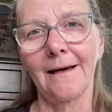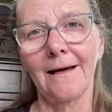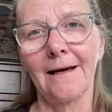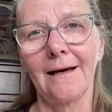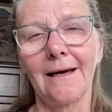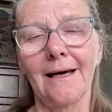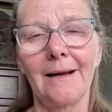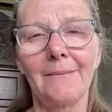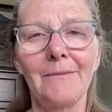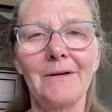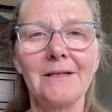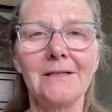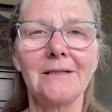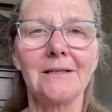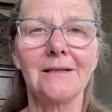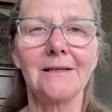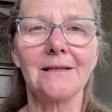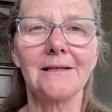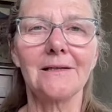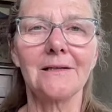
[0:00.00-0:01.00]
I
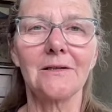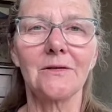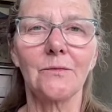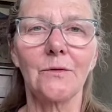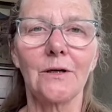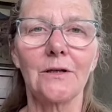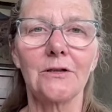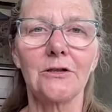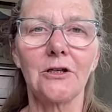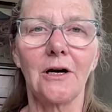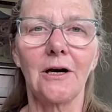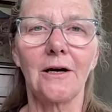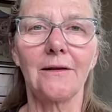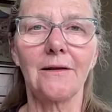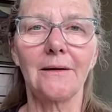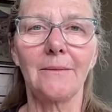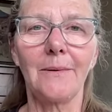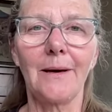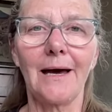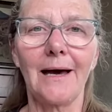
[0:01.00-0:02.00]
mentioned this is what John
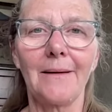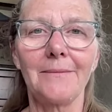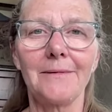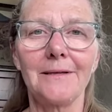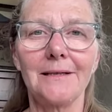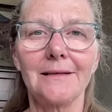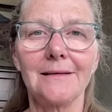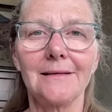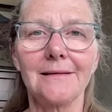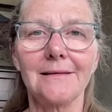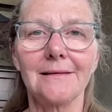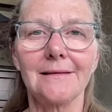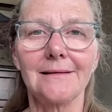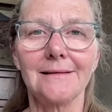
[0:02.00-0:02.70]
the Baptist